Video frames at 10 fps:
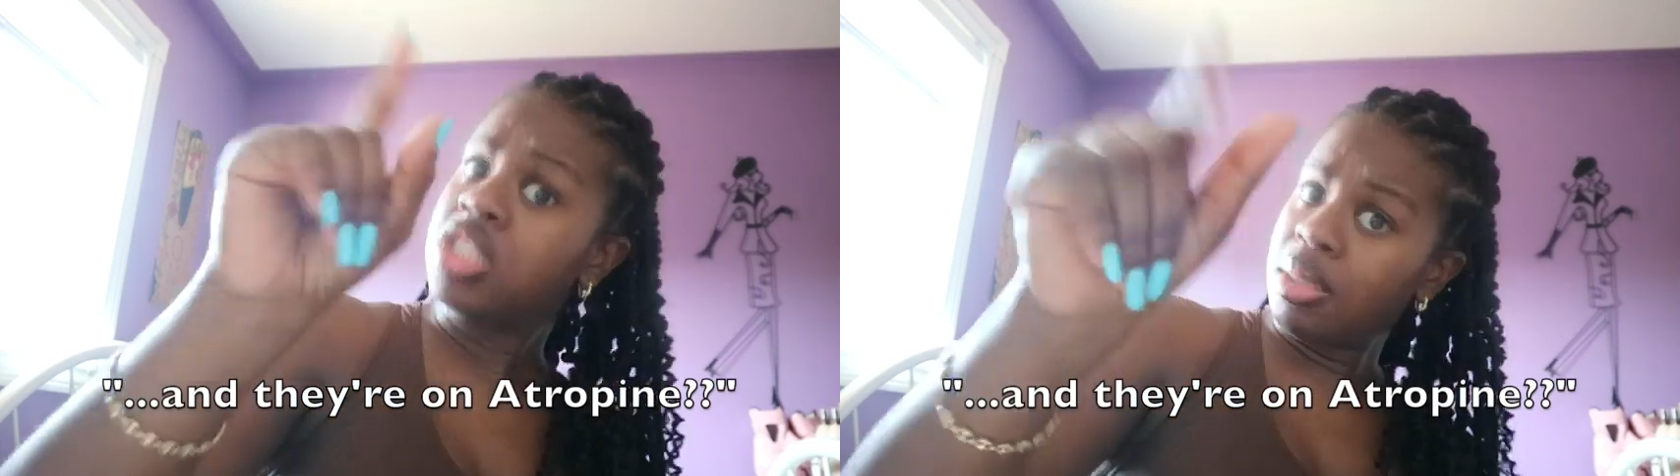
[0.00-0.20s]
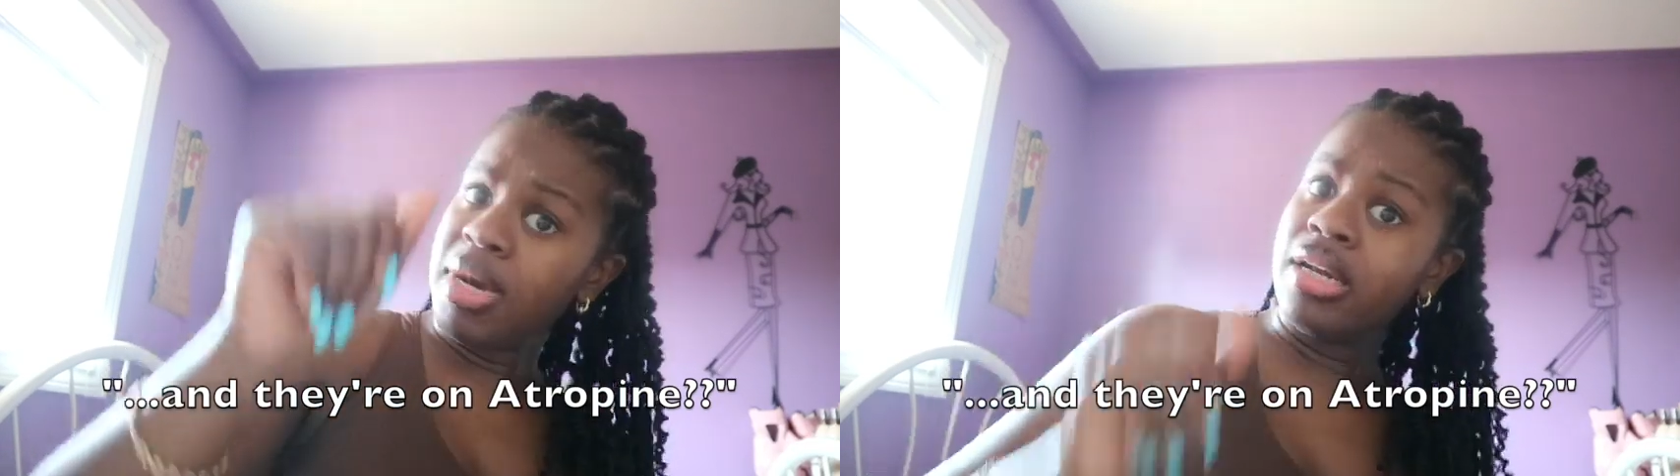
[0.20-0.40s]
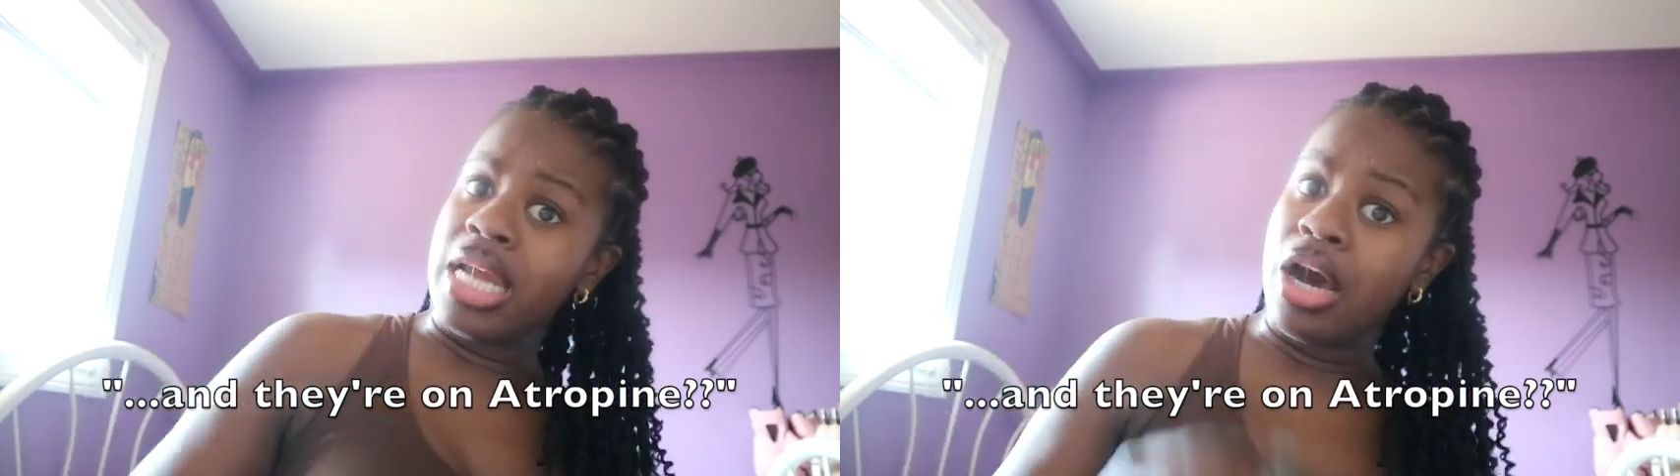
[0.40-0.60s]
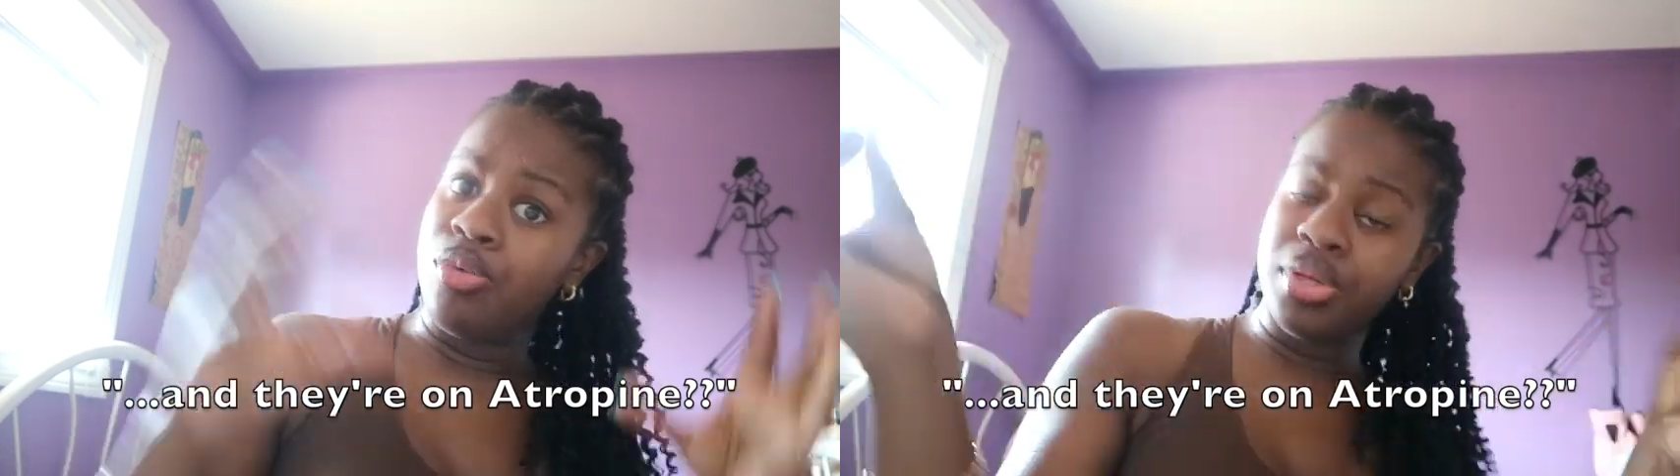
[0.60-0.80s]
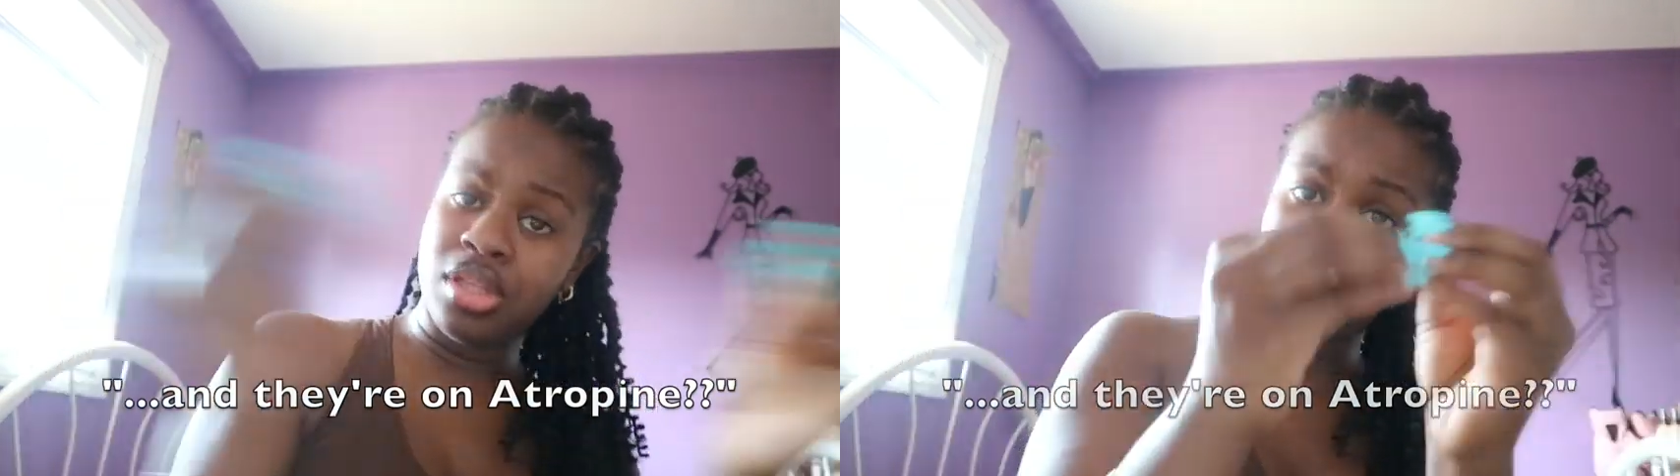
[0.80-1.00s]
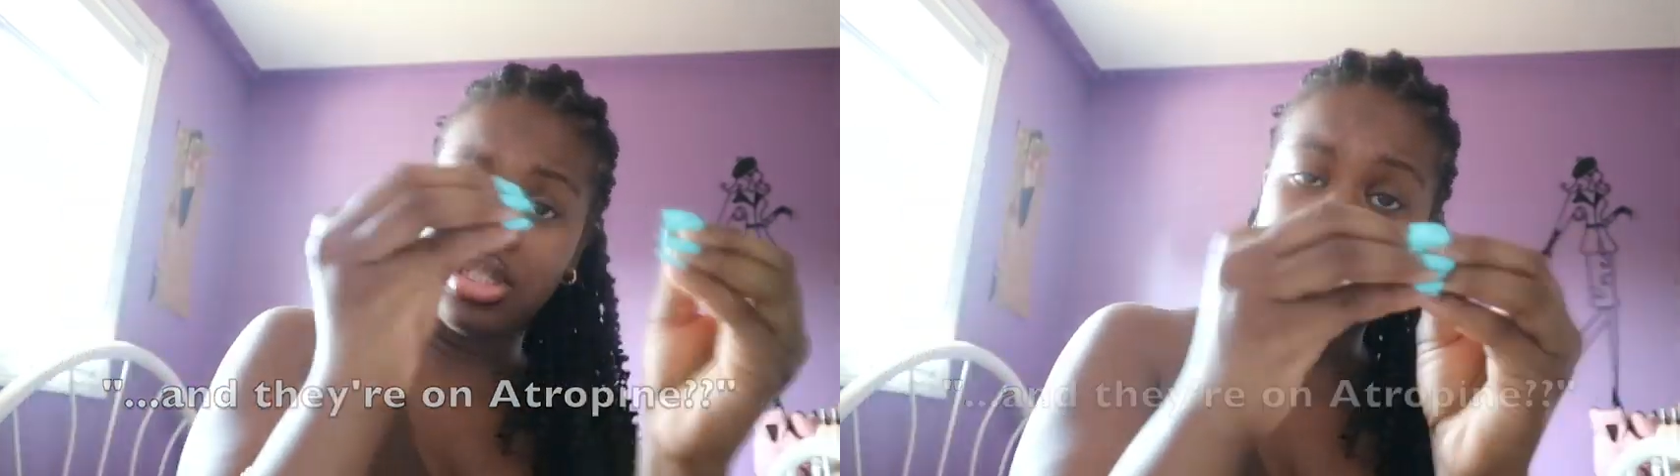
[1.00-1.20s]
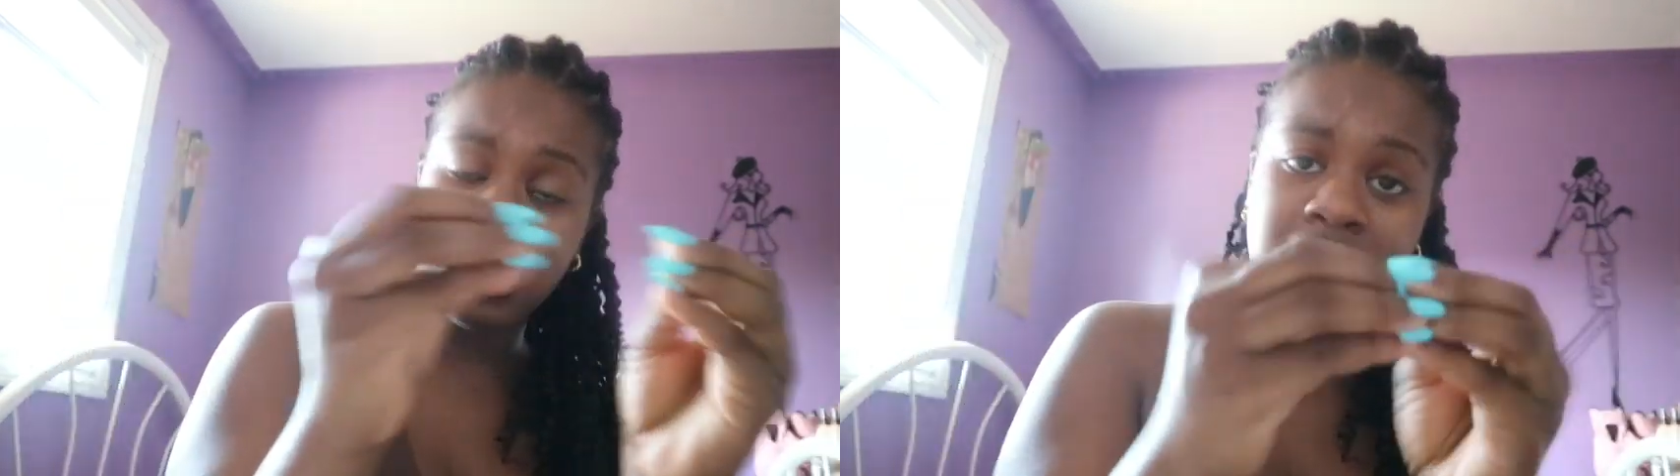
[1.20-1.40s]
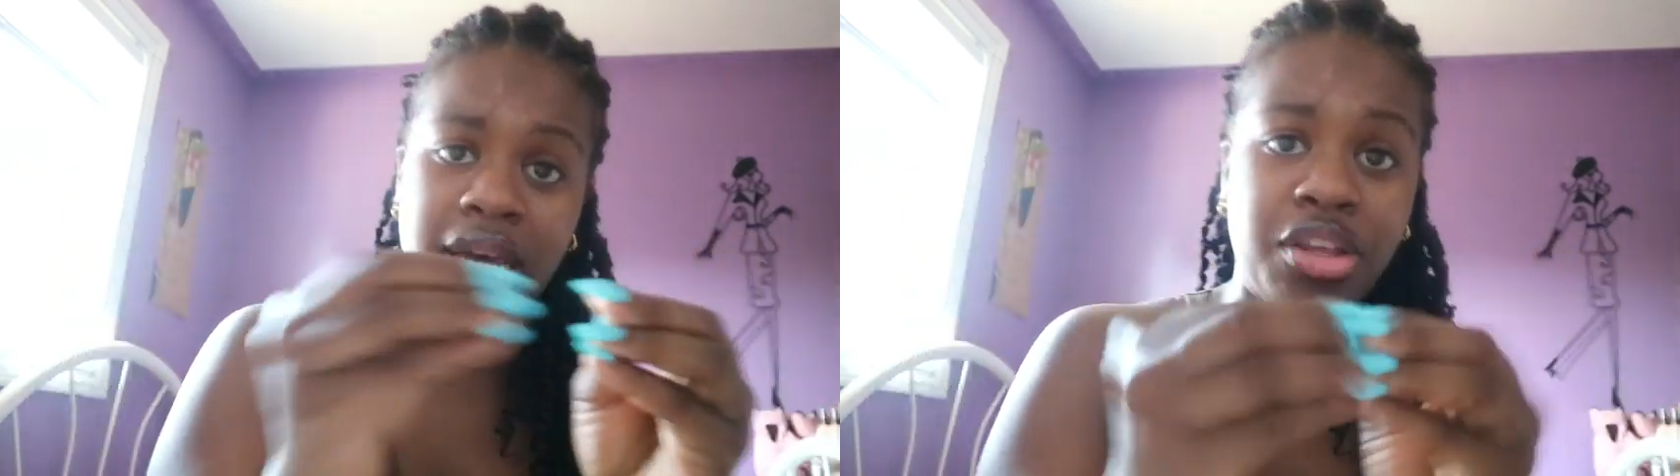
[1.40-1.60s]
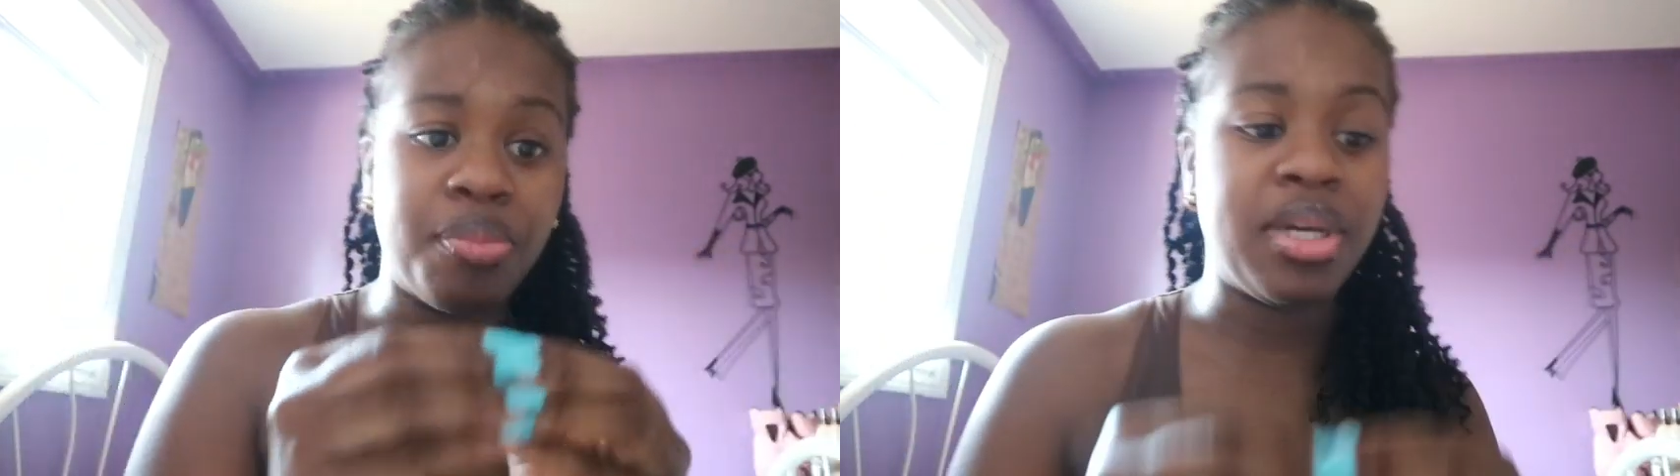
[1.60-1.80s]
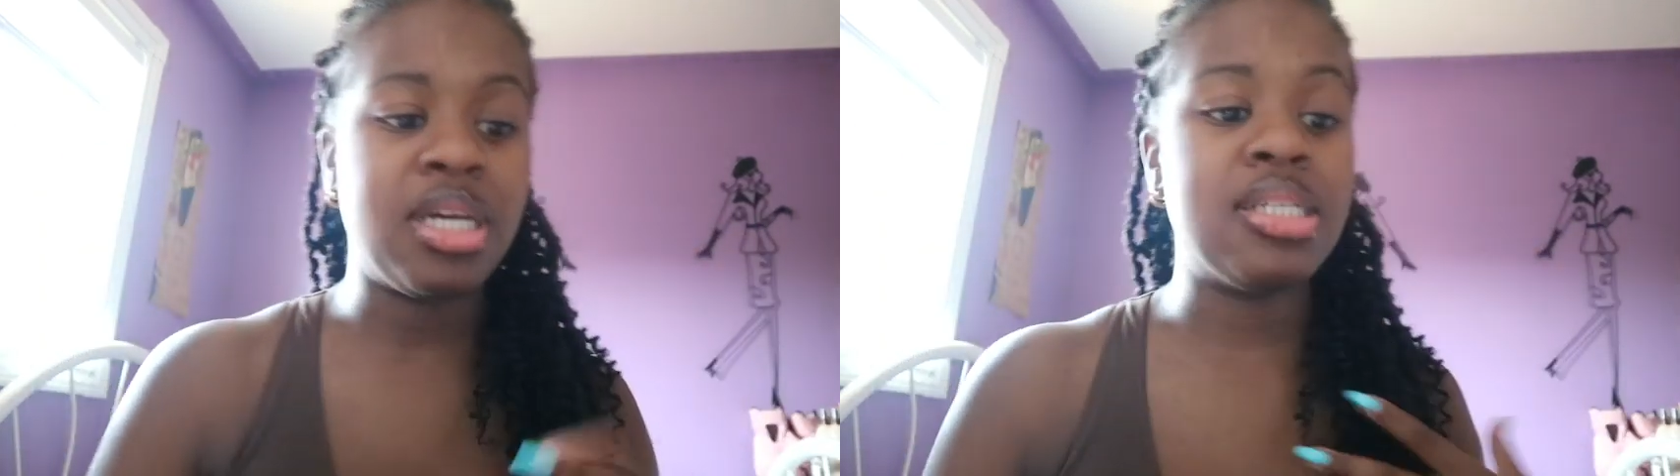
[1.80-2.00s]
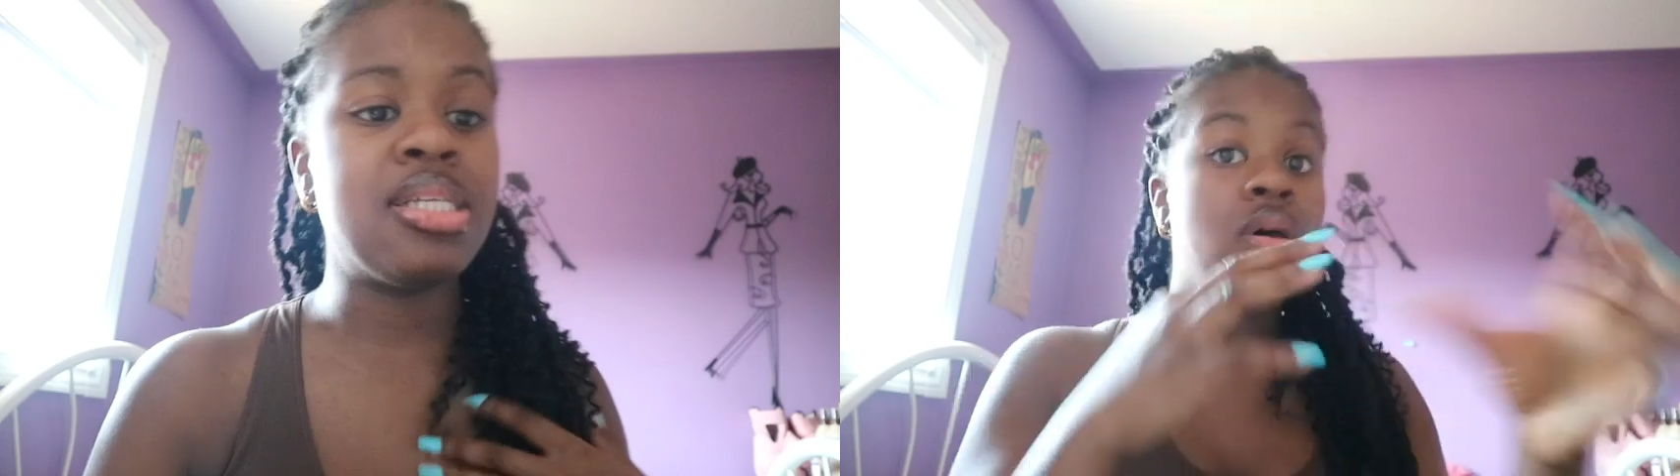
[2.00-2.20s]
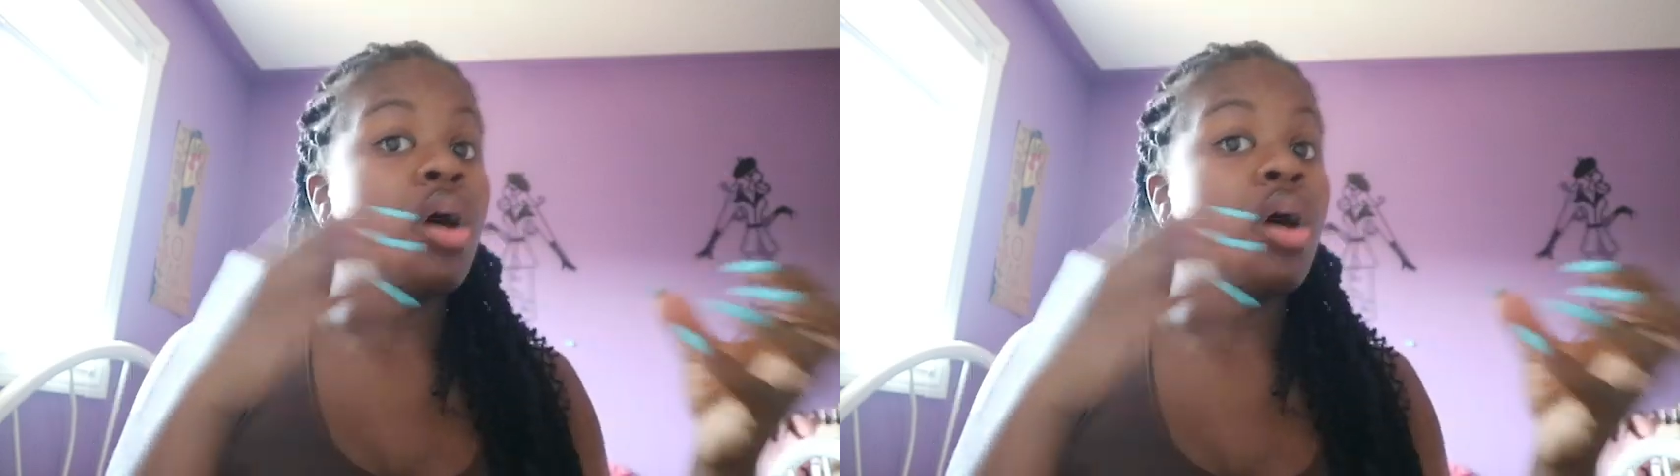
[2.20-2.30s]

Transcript: Come on now, put those dots together because